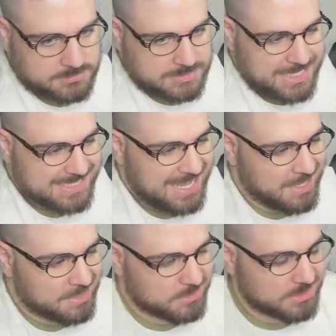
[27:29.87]
As I
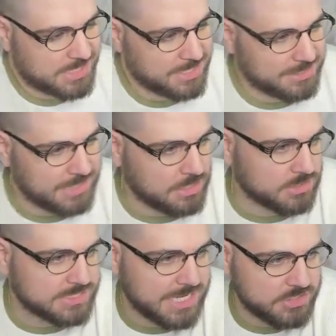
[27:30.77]
understand it, they are
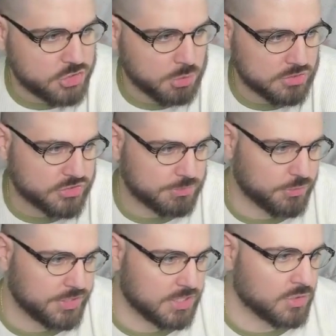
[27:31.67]
dead to our
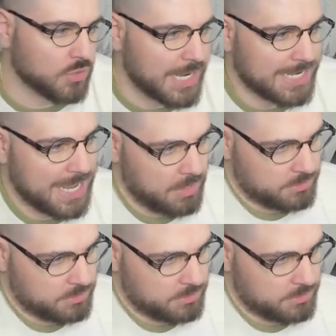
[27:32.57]
Sabrina right now.